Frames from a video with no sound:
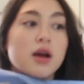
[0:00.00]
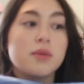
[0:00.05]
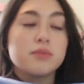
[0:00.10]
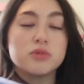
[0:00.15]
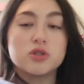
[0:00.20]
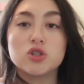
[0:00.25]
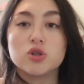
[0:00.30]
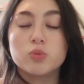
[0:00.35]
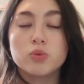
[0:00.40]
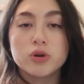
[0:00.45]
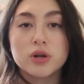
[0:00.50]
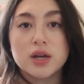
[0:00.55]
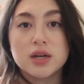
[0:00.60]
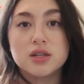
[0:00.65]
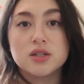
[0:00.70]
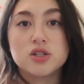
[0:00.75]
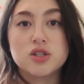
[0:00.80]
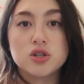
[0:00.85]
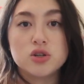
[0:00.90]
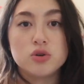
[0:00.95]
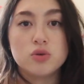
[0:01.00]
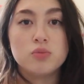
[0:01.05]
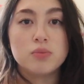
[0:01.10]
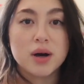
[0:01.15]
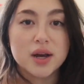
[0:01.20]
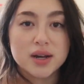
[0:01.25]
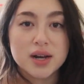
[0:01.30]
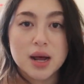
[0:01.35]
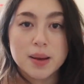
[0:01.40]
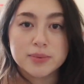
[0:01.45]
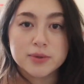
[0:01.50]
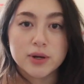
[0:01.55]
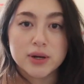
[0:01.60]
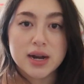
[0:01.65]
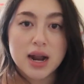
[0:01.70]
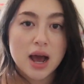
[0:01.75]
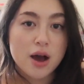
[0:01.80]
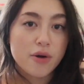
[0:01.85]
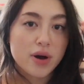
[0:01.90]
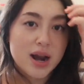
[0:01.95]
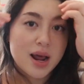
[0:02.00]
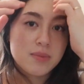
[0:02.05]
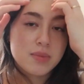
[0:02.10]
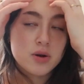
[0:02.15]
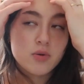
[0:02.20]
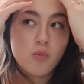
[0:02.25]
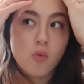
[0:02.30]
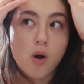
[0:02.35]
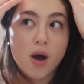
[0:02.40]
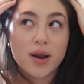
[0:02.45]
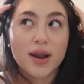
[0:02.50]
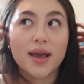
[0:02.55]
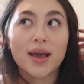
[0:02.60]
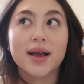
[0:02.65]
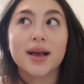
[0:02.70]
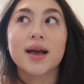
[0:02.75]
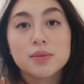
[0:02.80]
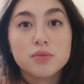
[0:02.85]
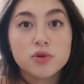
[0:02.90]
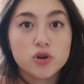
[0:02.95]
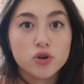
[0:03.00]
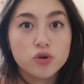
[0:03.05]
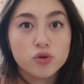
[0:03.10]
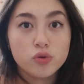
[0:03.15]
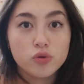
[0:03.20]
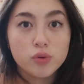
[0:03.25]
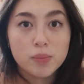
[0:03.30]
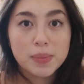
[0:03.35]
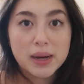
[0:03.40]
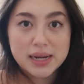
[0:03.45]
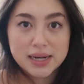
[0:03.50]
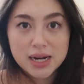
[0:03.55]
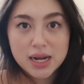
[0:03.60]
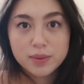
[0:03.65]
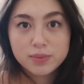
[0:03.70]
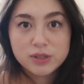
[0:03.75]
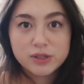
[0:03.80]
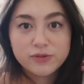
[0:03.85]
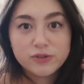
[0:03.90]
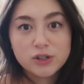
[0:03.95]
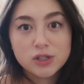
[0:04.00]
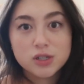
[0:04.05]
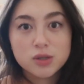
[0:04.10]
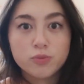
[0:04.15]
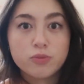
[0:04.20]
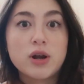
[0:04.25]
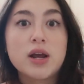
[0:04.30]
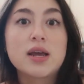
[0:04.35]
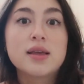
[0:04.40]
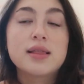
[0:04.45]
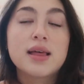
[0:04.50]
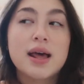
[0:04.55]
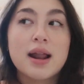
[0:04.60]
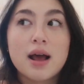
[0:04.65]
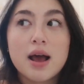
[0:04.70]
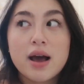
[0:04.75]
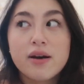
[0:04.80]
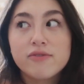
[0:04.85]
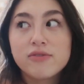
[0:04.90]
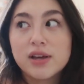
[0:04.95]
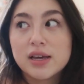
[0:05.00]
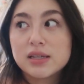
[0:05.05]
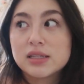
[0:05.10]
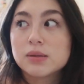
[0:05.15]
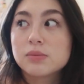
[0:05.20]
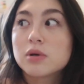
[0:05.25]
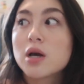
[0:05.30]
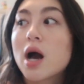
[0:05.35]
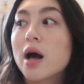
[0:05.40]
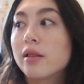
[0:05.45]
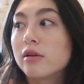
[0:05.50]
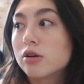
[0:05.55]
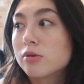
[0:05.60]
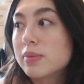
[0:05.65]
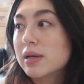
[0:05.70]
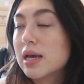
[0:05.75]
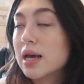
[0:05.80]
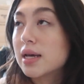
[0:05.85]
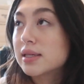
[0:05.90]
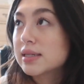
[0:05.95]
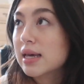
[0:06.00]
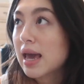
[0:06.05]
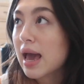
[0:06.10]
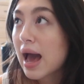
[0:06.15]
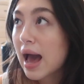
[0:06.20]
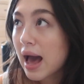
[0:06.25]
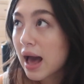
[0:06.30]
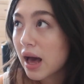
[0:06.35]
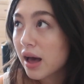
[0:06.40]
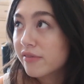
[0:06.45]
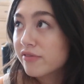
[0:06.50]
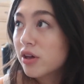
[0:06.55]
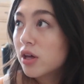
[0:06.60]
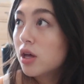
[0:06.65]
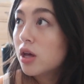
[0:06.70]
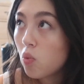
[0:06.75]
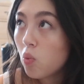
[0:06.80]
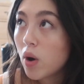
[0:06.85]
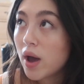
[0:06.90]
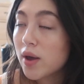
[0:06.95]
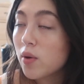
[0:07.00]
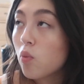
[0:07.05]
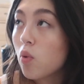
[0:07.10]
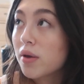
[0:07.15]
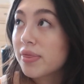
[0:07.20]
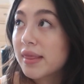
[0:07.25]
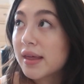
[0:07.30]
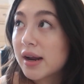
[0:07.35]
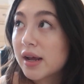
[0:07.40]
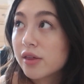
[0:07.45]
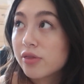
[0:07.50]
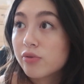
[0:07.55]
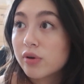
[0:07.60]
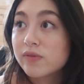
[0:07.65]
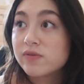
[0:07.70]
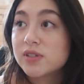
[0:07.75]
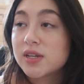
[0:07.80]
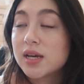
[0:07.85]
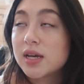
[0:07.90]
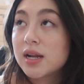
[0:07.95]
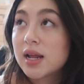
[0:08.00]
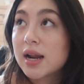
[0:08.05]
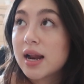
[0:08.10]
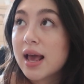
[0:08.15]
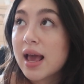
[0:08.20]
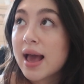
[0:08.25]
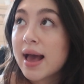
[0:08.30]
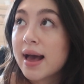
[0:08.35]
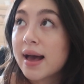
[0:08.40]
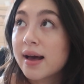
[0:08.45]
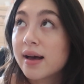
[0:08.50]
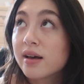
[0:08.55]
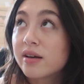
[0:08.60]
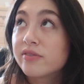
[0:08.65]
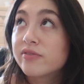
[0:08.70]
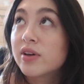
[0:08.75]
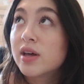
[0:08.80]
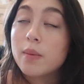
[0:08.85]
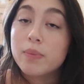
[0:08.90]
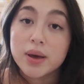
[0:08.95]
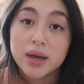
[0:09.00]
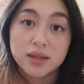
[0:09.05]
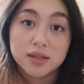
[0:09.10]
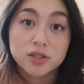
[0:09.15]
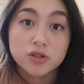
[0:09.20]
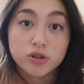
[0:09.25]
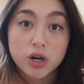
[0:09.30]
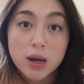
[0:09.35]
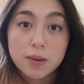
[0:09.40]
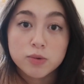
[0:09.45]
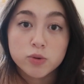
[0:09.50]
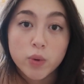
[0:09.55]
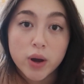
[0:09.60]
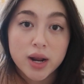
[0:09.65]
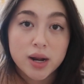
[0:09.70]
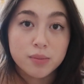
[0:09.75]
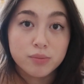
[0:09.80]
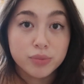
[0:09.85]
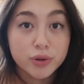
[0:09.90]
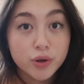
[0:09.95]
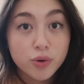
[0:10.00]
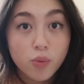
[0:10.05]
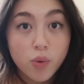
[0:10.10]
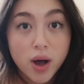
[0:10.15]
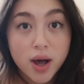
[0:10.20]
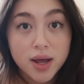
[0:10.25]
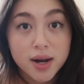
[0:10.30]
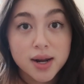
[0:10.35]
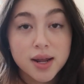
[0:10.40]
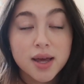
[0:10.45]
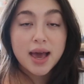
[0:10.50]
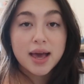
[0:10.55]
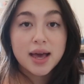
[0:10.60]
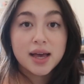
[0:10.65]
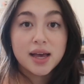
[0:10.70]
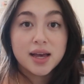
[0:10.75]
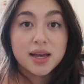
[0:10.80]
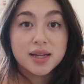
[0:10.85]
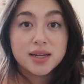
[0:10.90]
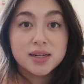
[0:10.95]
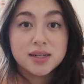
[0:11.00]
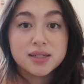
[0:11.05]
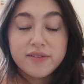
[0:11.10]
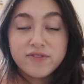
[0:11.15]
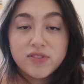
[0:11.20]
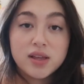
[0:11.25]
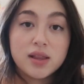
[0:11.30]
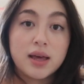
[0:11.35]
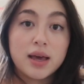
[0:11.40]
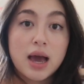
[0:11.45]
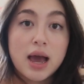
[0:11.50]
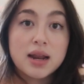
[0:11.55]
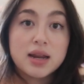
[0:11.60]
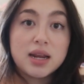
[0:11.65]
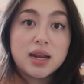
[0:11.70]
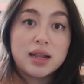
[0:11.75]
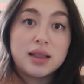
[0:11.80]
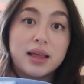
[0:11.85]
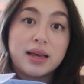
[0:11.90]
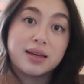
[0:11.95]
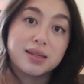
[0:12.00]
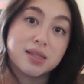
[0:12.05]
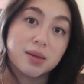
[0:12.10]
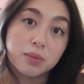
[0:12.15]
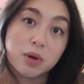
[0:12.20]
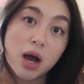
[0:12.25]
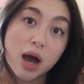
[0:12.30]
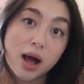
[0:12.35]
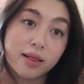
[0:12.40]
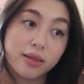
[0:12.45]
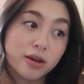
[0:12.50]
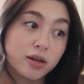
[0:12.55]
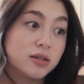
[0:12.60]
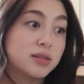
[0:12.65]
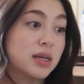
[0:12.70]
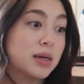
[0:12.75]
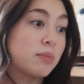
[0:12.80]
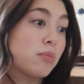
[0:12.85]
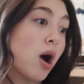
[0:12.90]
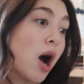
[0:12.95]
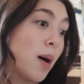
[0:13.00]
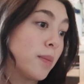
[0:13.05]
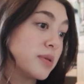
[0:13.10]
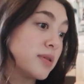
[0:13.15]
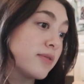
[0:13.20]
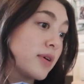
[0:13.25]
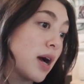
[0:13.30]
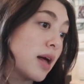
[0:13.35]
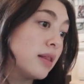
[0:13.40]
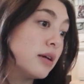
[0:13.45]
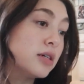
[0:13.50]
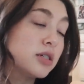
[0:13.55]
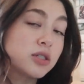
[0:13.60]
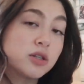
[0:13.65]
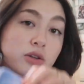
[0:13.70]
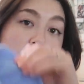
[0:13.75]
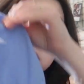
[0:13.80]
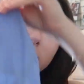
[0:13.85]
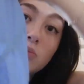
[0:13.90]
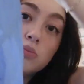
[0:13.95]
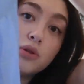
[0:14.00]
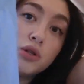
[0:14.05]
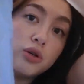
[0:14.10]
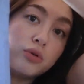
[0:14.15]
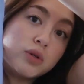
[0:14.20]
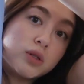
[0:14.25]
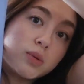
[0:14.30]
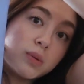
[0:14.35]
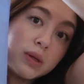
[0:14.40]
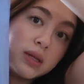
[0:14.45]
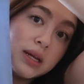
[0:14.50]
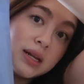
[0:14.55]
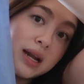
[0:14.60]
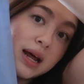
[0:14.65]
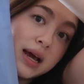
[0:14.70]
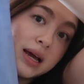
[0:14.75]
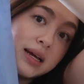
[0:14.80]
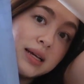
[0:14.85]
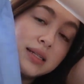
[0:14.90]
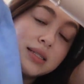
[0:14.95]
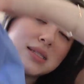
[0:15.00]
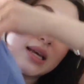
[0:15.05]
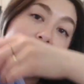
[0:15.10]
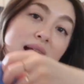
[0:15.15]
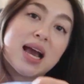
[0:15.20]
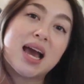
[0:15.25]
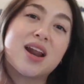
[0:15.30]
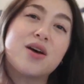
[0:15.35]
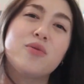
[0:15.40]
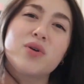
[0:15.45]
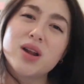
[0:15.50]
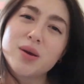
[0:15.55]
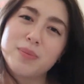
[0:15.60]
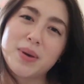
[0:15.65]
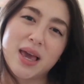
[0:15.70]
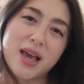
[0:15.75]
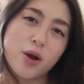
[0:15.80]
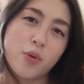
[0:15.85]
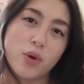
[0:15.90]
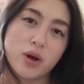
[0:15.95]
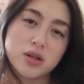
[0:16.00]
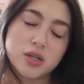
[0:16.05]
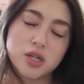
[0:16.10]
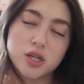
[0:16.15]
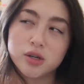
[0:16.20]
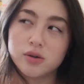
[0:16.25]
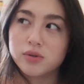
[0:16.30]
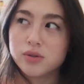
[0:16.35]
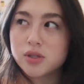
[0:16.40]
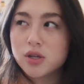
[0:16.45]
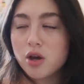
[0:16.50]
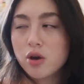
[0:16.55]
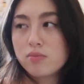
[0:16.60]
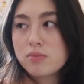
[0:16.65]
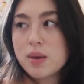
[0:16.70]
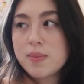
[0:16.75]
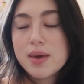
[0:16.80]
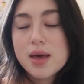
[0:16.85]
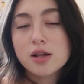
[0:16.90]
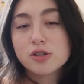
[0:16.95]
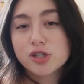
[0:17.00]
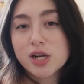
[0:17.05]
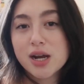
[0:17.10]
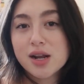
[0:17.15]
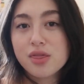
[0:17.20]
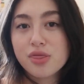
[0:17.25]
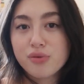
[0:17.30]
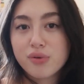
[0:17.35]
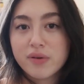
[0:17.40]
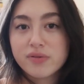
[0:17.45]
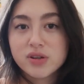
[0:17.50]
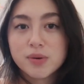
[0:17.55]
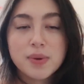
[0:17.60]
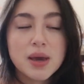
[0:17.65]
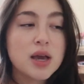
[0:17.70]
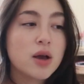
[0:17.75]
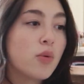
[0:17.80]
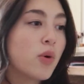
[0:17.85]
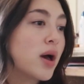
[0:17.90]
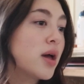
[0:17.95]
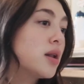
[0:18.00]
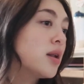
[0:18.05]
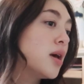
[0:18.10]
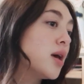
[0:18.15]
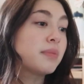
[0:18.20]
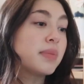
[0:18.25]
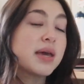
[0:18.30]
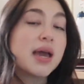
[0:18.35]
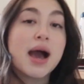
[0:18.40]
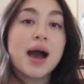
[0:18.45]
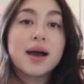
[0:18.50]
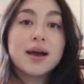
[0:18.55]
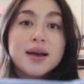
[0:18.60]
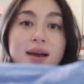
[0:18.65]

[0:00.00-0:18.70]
I'm super into button ups right now, and I've been wanting some new button ups for spring that have like some color, because I have a white one that I thrifted, and I have a pinstriped white and blue one, and I feel like I needed like some colors, like pops of colors. So this blue is really nice. I kind of want a pink one too, so maybe I'll try and thrift a pink one. But yeah.